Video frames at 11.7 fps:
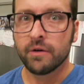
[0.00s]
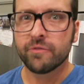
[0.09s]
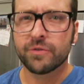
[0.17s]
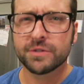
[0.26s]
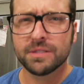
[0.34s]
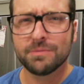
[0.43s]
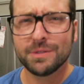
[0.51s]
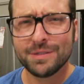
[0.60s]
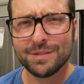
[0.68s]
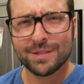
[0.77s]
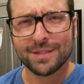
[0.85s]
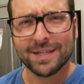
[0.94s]
For some
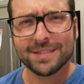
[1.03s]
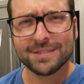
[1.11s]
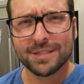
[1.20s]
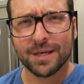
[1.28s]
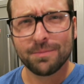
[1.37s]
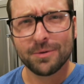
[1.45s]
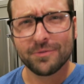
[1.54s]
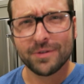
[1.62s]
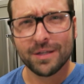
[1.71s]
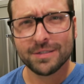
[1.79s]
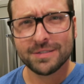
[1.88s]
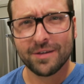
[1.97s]
reason, the last couple
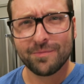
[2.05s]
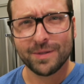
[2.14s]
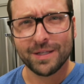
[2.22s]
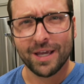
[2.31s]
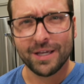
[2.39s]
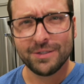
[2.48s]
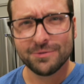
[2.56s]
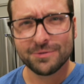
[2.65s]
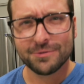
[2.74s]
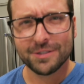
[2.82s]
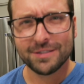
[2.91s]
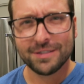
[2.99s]
videos have been age
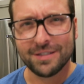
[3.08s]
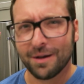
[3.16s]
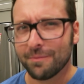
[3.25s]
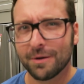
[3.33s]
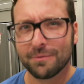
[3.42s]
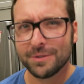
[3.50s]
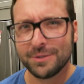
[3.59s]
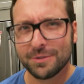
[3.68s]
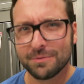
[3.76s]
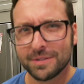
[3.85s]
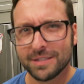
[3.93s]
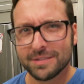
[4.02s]
restricted. I'm not really sure
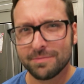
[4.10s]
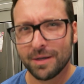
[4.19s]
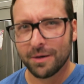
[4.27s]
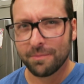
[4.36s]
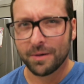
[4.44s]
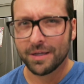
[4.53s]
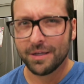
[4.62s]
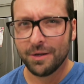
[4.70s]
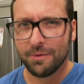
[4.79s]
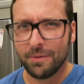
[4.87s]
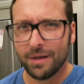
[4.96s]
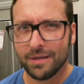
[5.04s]
what that's about, but you know
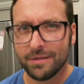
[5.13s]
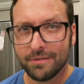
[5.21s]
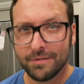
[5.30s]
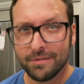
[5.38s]
what?